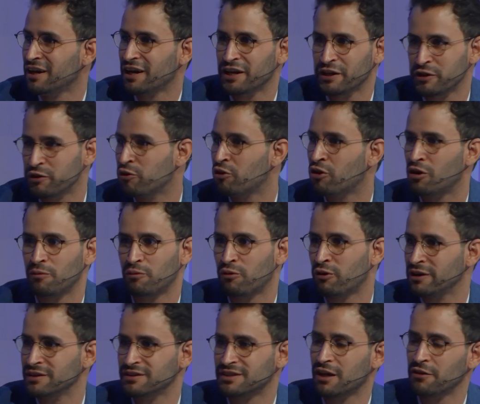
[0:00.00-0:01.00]
Europe or
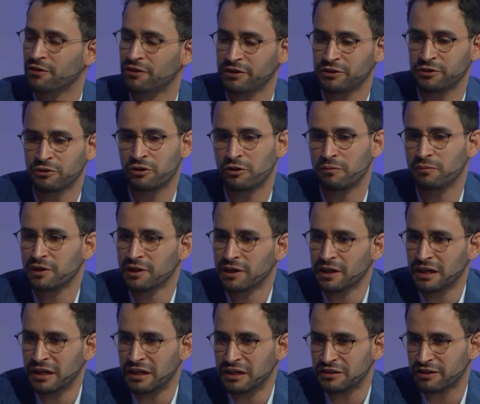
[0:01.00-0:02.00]
in Southern Europe.
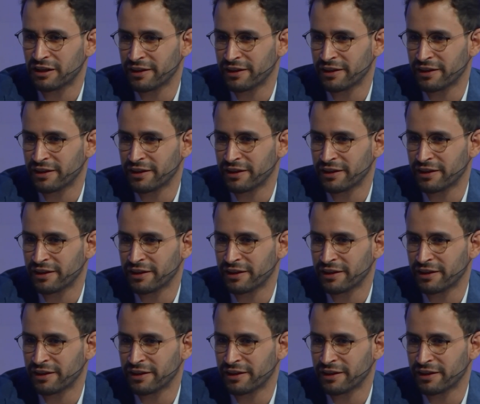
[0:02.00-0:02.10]
So